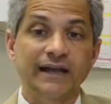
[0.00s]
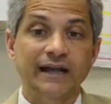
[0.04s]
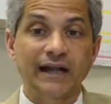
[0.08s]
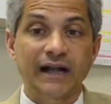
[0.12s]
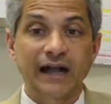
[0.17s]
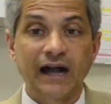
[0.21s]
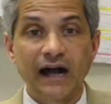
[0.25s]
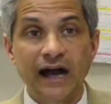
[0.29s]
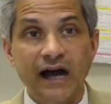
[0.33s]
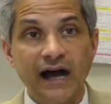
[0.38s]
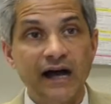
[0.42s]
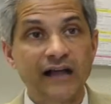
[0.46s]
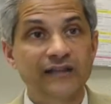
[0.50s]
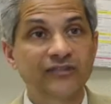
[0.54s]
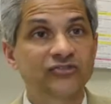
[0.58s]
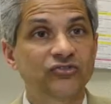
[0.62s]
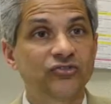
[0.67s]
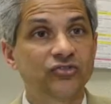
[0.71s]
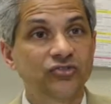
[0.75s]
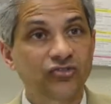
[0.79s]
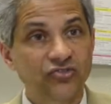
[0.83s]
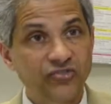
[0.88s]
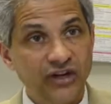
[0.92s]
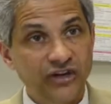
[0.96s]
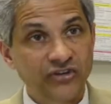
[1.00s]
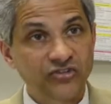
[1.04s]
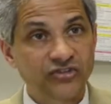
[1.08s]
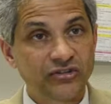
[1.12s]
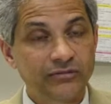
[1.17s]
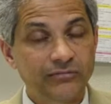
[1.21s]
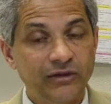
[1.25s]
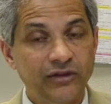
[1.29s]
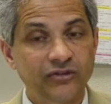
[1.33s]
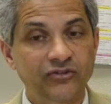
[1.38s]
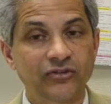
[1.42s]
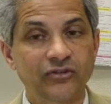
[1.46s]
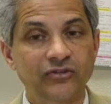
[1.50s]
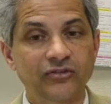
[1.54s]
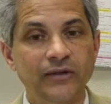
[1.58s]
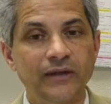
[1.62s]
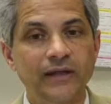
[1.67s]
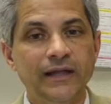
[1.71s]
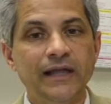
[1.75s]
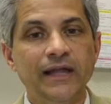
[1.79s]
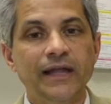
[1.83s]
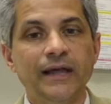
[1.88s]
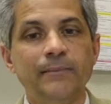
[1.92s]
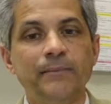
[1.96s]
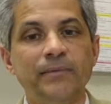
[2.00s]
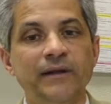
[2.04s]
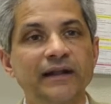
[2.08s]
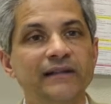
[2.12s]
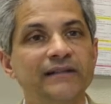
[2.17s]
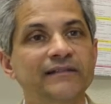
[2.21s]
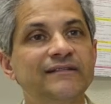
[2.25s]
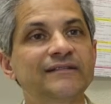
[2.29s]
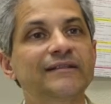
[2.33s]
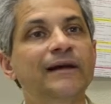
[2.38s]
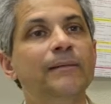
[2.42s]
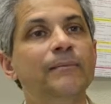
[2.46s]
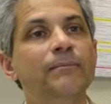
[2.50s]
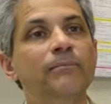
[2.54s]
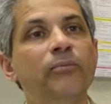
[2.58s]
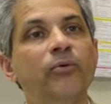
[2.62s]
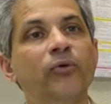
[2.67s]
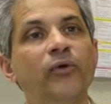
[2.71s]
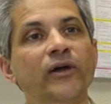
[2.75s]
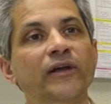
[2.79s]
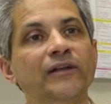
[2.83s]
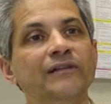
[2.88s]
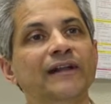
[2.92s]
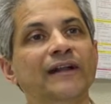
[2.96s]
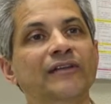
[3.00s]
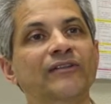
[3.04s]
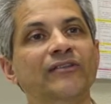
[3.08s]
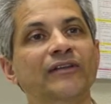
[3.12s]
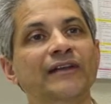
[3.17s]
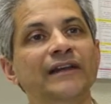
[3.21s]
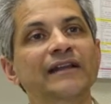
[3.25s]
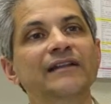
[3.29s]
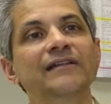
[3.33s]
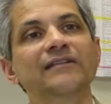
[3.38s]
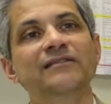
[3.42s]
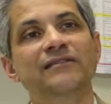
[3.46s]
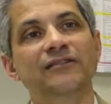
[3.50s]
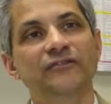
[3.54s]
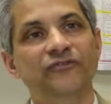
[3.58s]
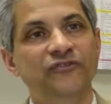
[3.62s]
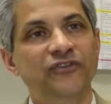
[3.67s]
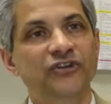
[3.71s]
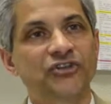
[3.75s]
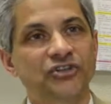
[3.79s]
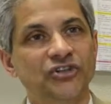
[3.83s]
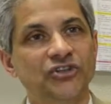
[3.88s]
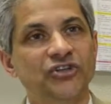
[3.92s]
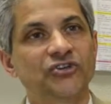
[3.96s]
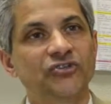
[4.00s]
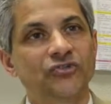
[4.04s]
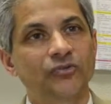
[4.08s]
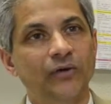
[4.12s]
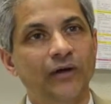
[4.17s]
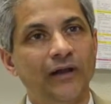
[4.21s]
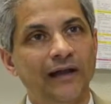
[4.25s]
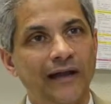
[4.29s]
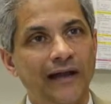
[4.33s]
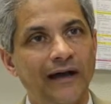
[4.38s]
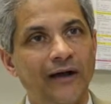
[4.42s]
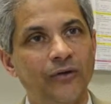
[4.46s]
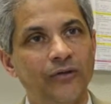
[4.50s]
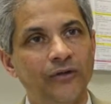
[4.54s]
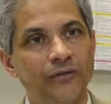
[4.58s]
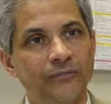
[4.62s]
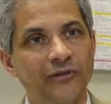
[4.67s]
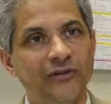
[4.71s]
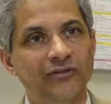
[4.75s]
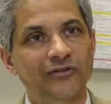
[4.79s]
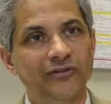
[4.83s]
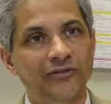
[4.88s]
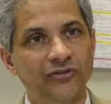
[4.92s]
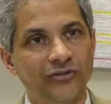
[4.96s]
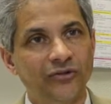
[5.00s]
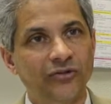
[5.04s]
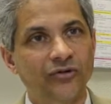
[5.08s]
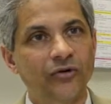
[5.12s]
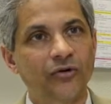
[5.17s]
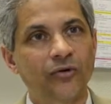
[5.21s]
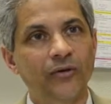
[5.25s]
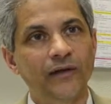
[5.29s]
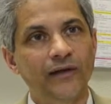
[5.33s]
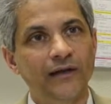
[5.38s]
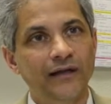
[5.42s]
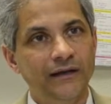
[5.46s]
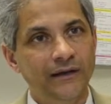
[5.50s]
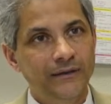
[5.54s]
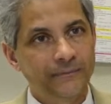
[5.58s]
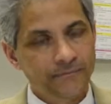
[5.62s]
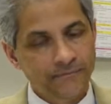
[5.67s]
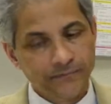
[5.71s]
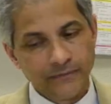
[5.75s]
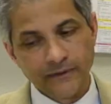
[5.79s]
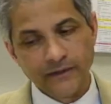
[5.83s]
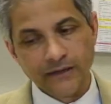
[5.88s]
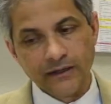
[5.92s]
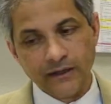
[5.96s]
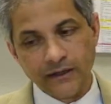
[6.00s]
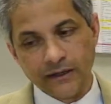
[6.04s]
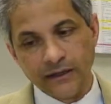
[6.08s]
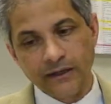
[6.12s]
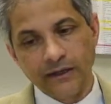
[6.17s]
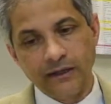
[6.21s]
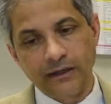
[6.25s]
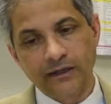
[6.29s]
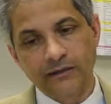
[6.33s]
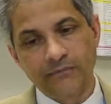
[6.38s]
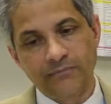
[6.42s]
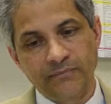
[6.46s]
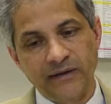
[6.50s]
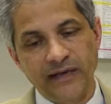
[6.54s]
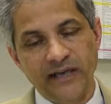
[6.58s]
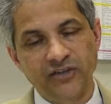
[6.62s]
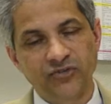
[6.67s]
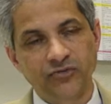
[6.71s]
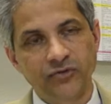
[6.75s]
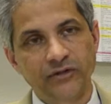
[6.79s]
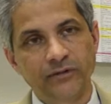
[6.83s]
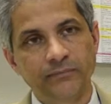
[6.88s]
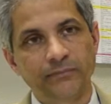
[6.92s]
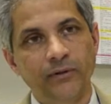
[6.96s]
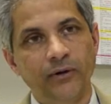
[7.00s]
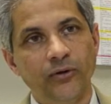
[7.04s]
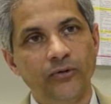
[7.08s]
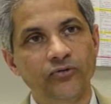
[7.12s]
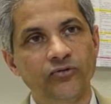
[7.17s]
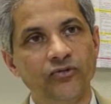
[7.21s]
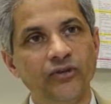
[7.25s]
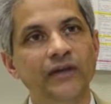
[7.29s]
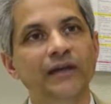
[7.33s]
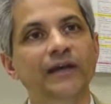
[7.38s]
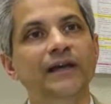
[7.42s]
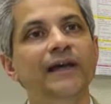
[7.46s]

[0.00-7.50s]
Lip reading: casts to stretch the muscles. But at some point that's insufficient to allow the muscle to grow in pace with the bones.